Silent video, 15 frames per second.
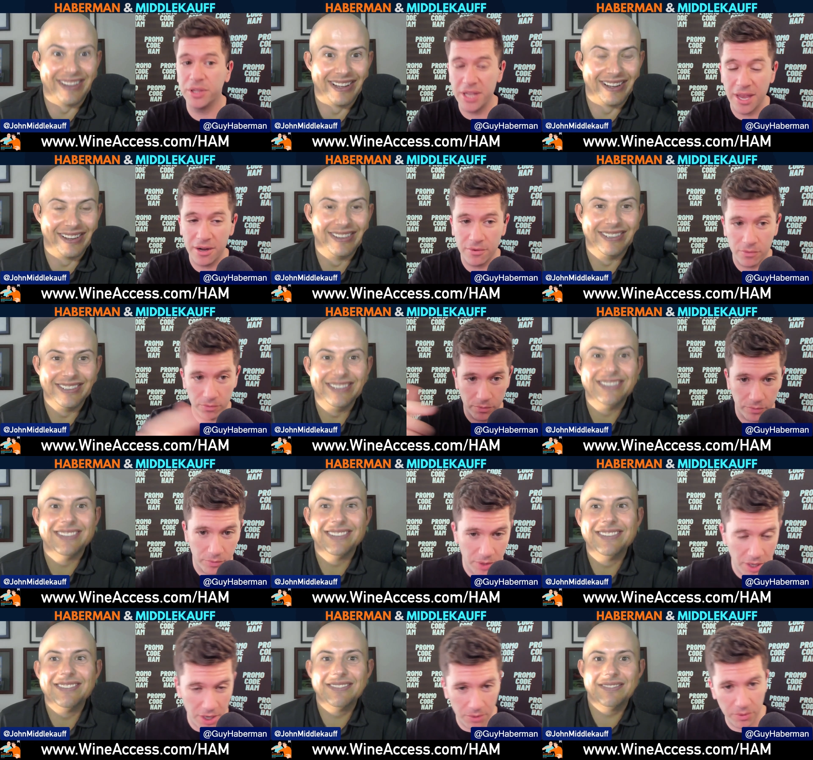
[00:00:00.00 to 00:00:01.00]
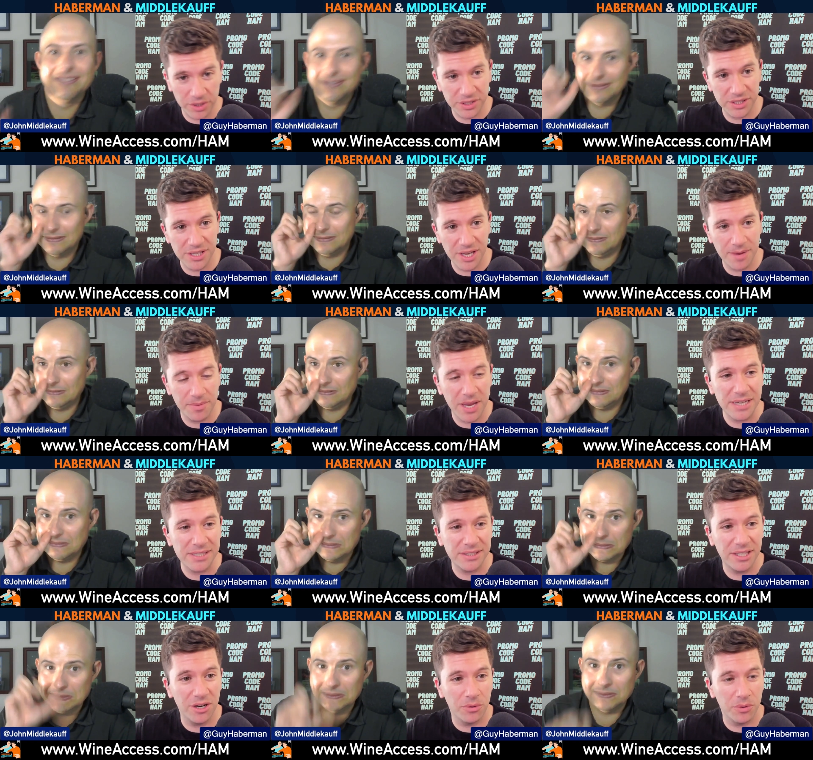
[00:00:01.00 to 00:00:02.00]
Speaker 1: then, uh, what's his name?
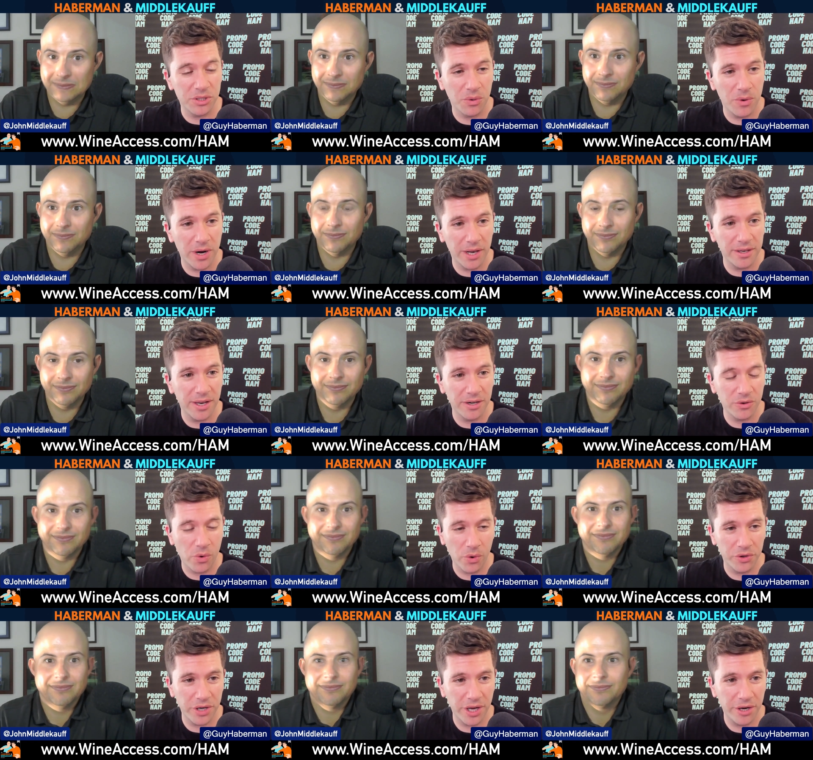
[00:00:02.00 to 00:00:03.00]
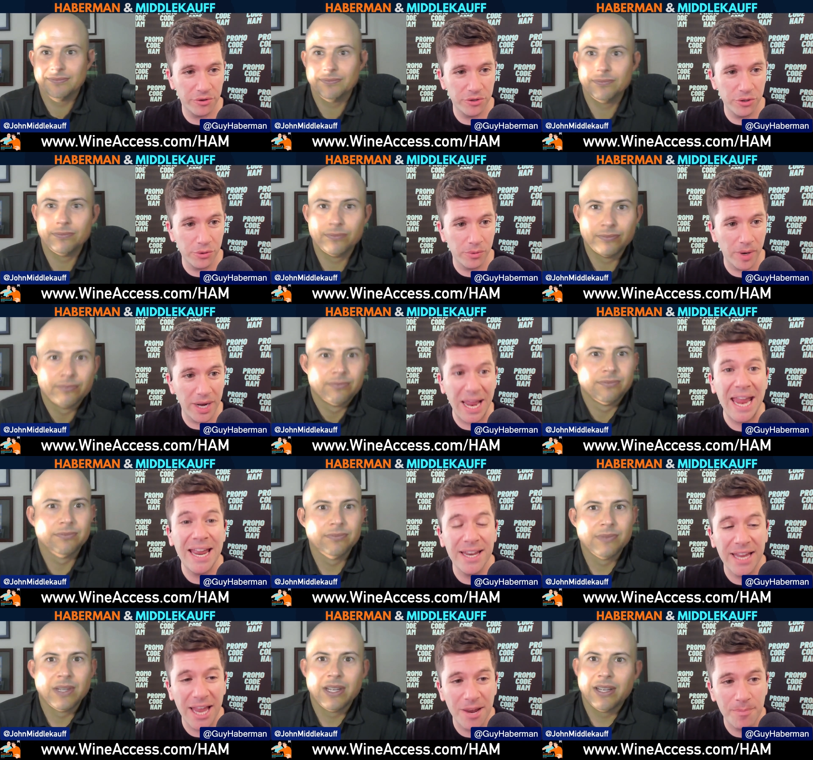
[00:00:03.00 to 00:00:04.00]
Castillo was a one and done coordinator too, and
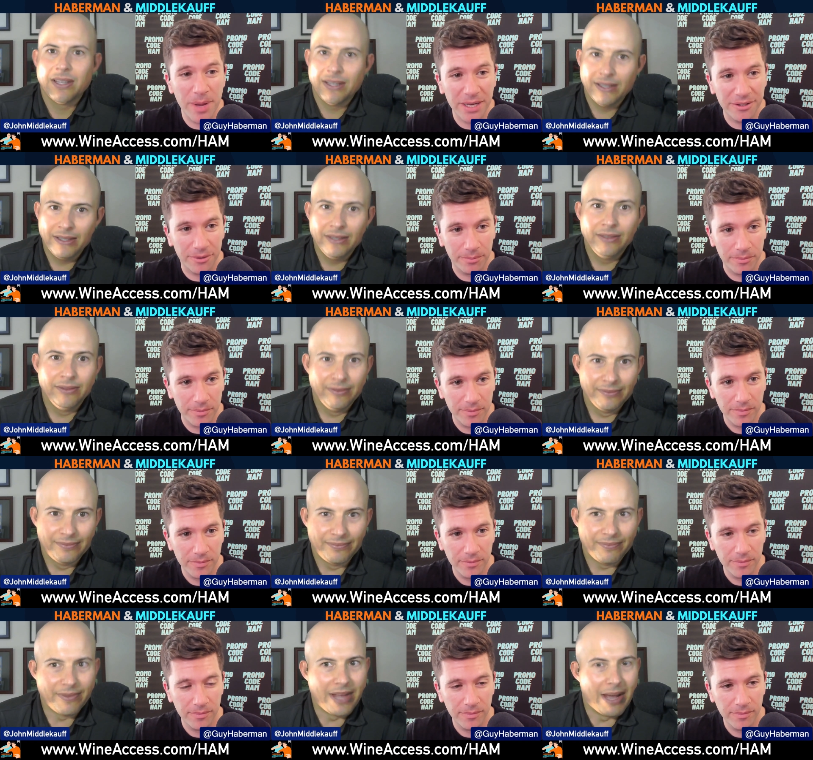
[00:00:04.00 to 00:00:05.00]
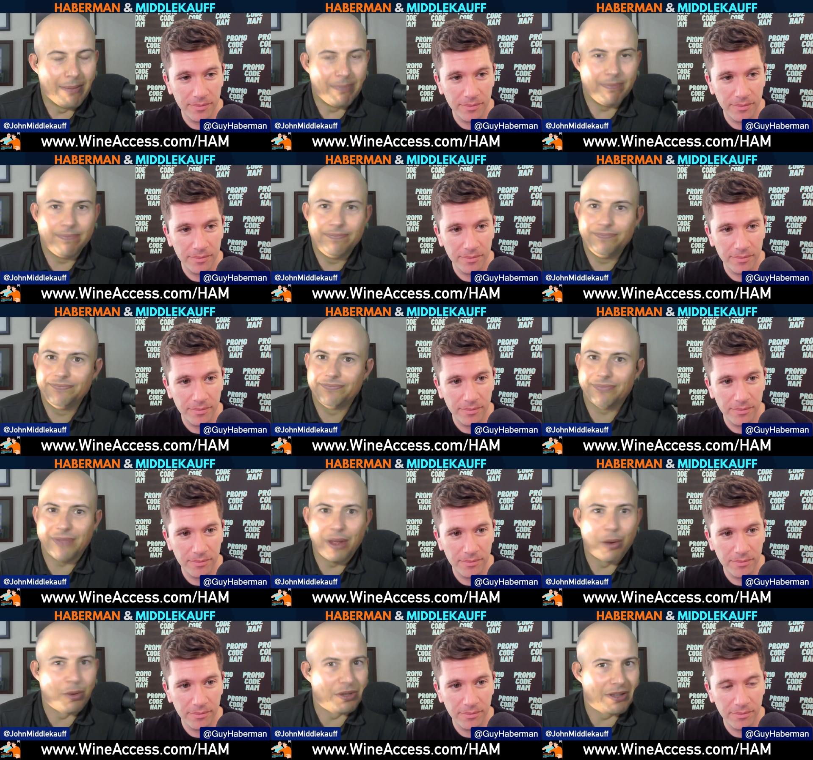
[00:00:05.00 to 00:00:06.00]
Andy handpicked him. Yep,
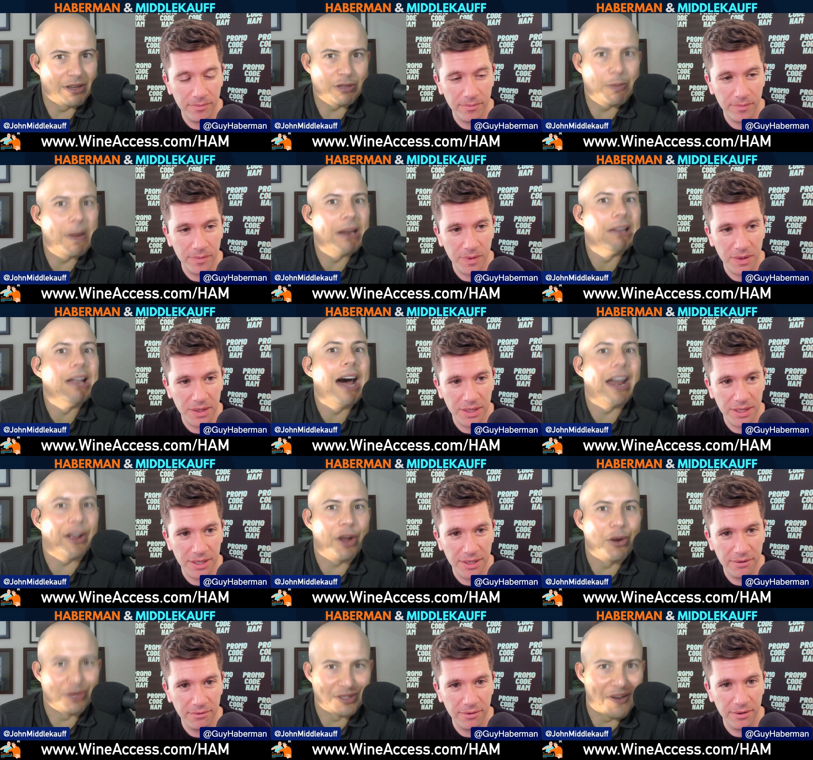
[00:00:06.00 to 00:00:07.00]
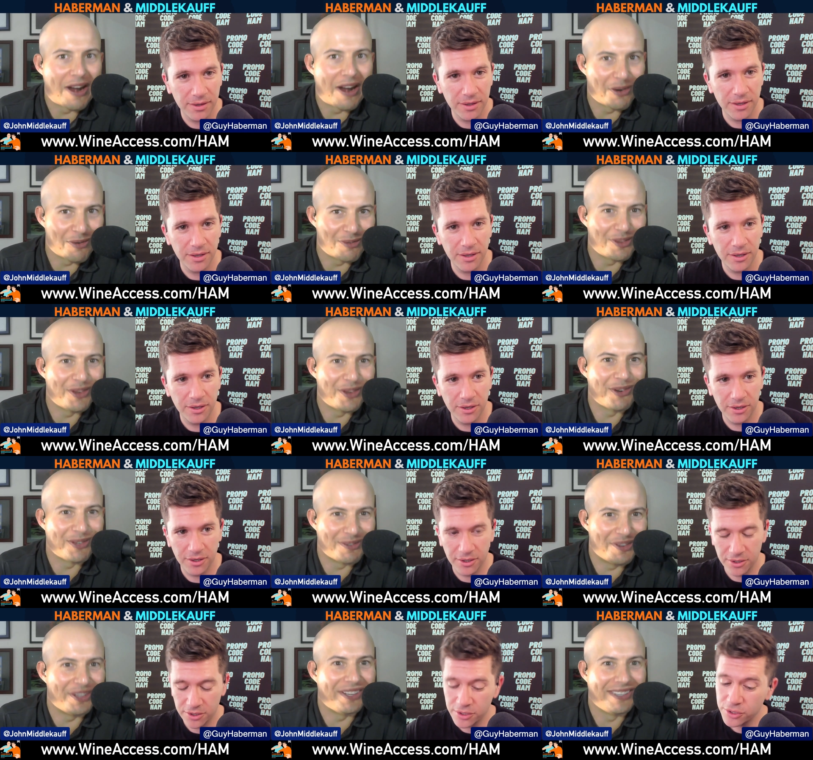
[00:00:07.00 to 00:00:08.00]
there were. There's been a lot of coaches fired over the years
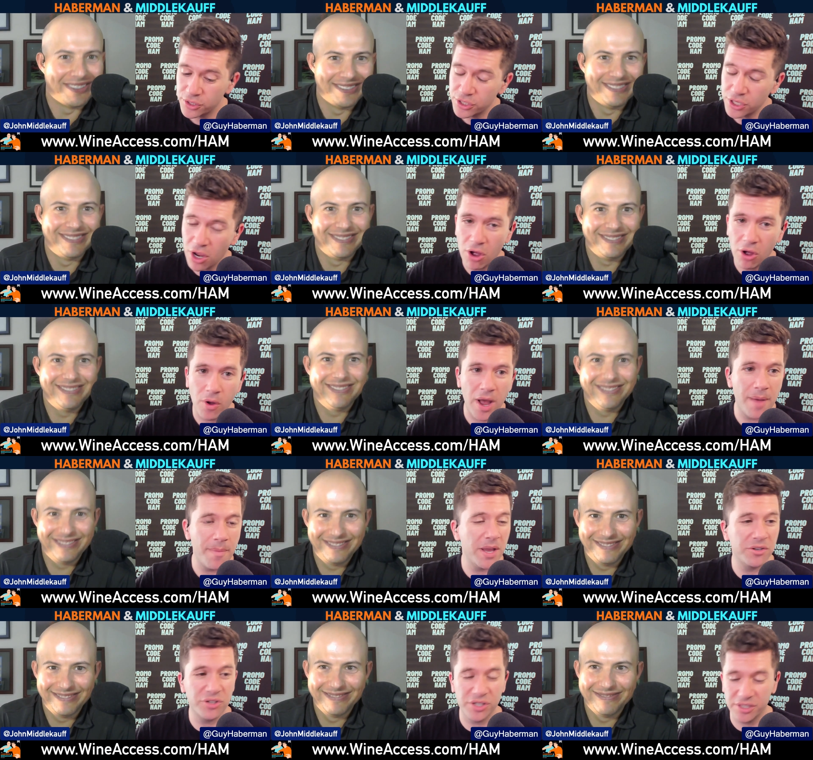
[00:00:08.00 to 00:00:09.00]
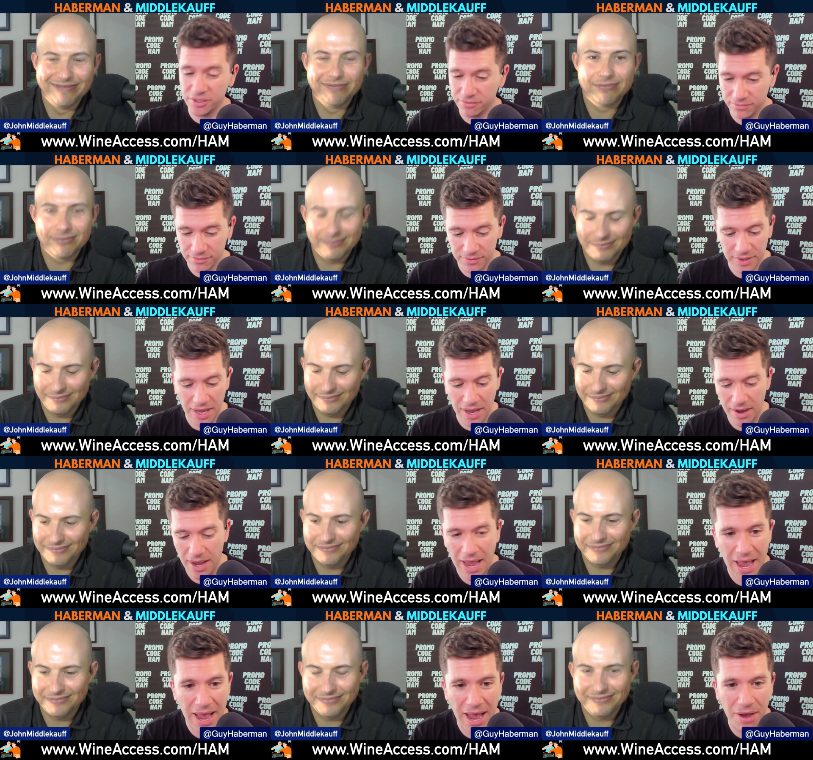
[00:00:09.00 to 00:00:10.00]
in Philly. So I mean, just
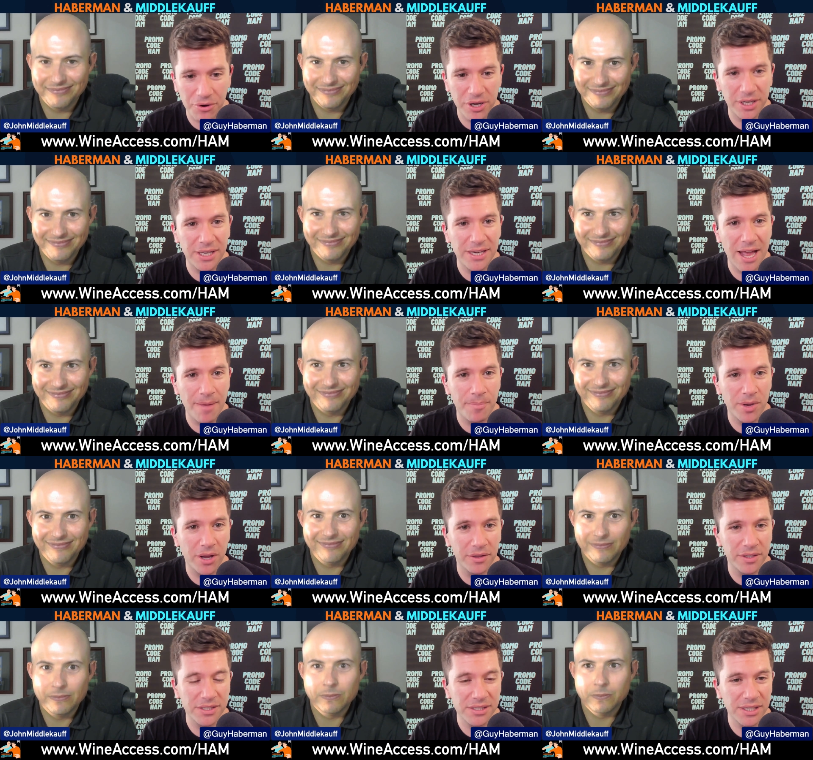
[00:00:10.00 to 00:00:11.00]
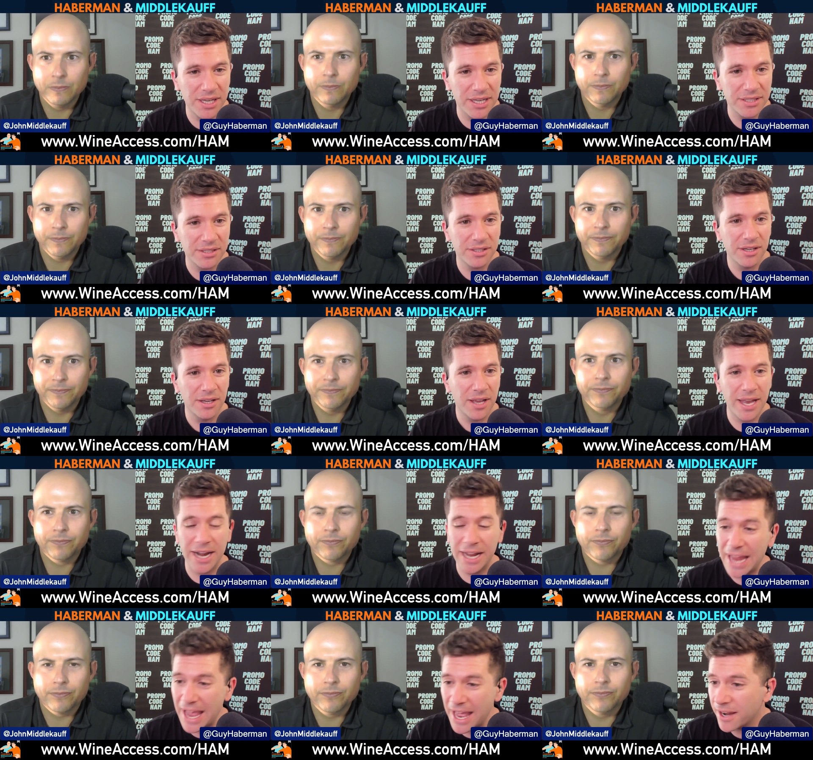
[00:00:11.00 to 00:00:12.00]
I, how can he not be on this list? And
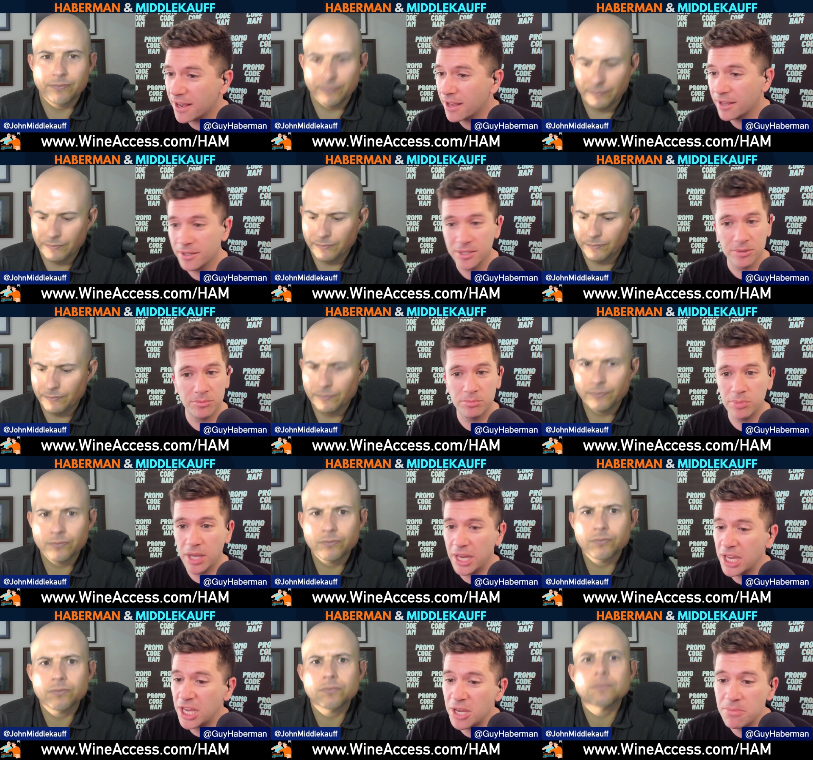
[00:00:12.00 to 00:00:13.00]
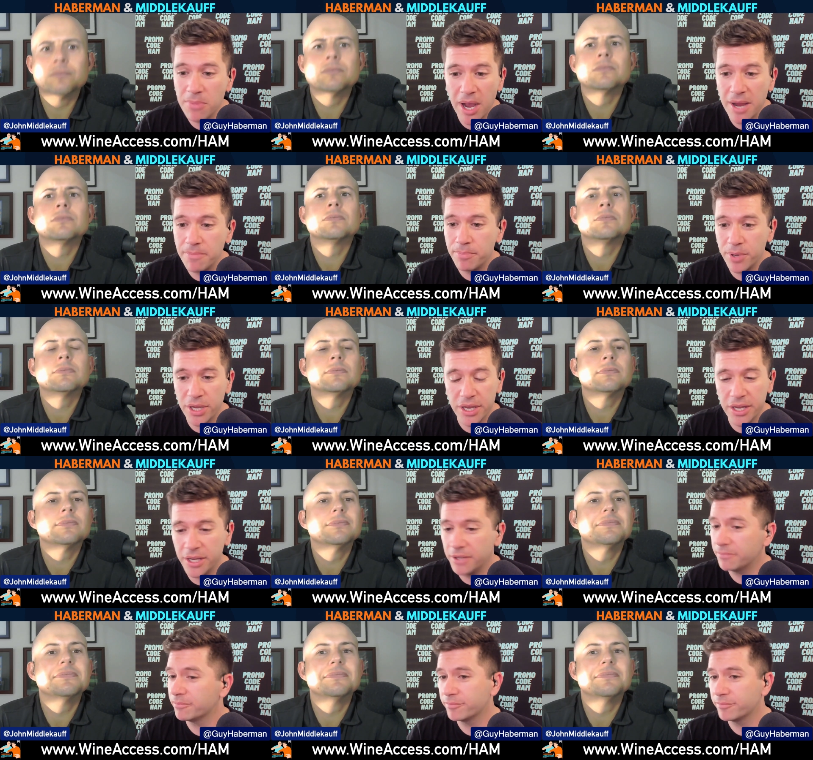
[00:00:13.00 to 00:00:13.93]
again, he might be